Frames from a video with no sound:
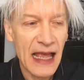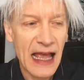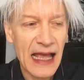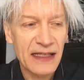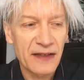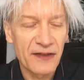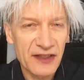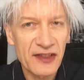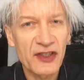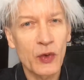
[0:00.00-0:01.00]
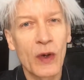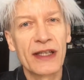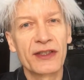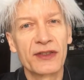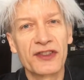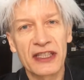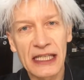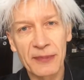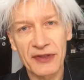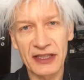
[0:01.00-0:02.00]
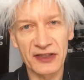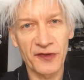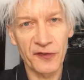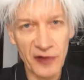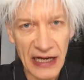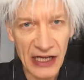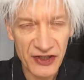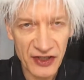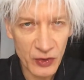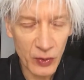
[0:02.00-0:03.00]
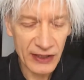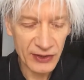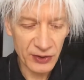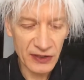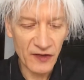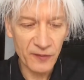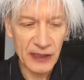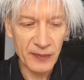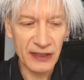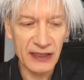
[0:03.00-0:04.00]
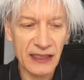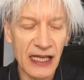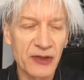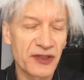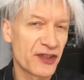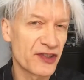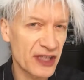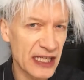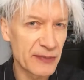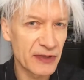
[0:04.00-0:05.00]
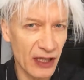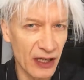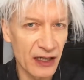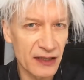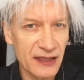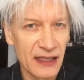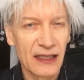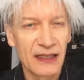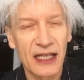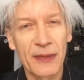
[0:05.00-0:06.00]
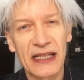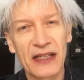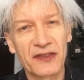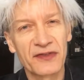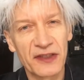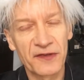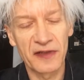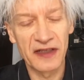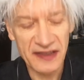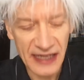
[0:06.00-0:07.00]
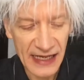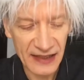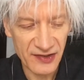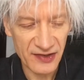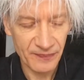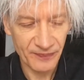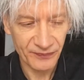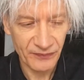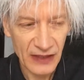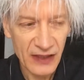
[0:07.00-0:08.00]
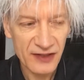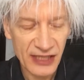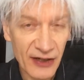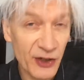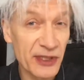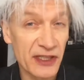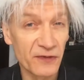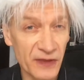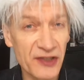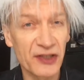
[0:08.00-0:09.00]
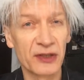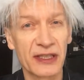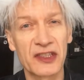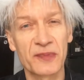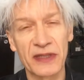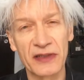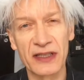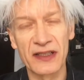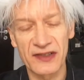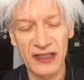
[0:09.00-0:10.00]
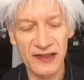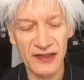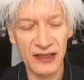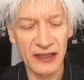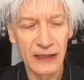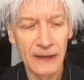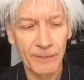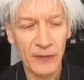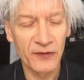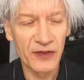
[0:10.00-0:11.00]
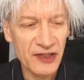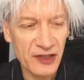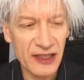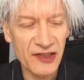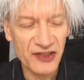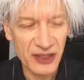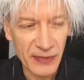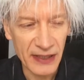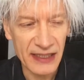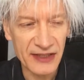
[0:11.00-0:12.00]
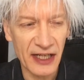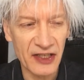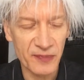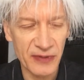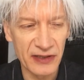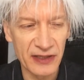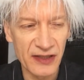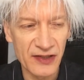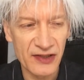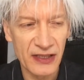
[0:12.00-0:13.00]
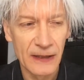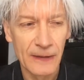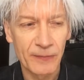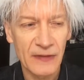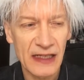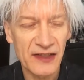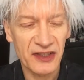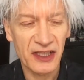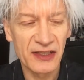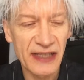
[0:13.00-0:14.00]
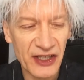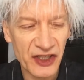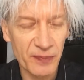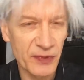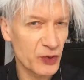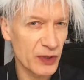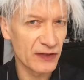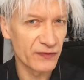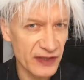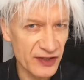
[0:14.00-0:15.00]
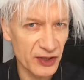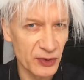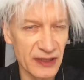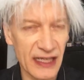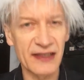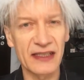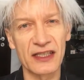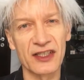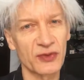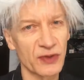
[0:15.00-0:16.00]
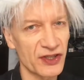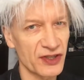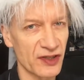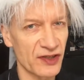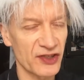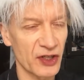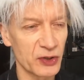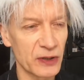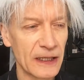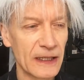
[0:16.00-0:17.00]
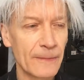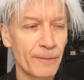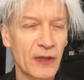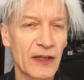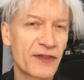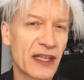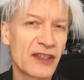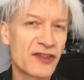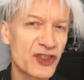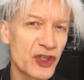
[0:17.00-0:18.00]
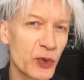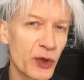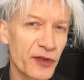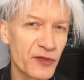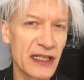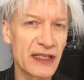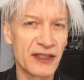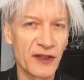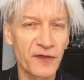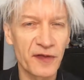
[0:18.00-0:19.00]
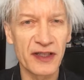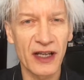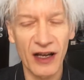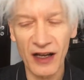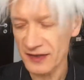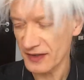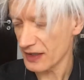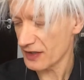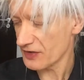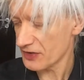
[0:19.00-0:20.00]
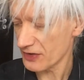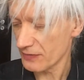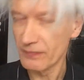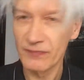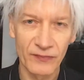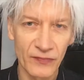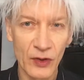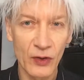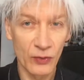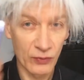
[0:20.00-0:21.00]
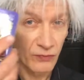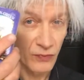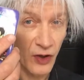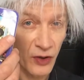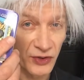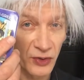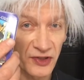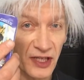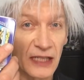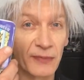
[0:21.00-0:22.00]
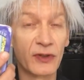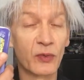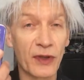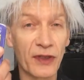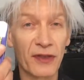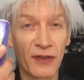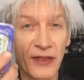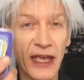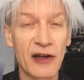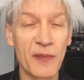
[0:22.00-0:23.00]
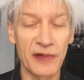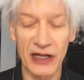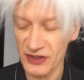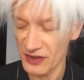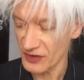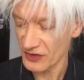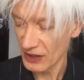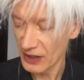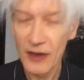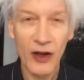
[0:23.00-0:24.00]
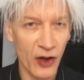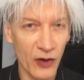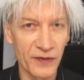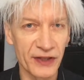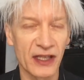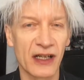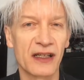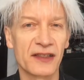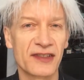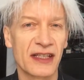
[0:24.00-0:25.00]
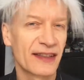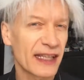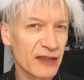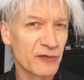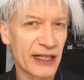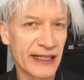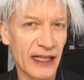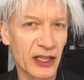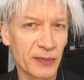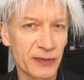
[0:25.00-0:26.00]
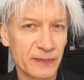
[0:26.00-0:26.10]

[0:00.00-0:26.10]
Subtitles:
And this is quite good to keep things fresh. It's quite good if people encounter the same card coming out of different decks. Tarot is a visual experience. It's a visually stimulating experience. It's a connection between the visual and the intuition. So if there's two or three different artists on your table with their impressions of the cards, that'll really help.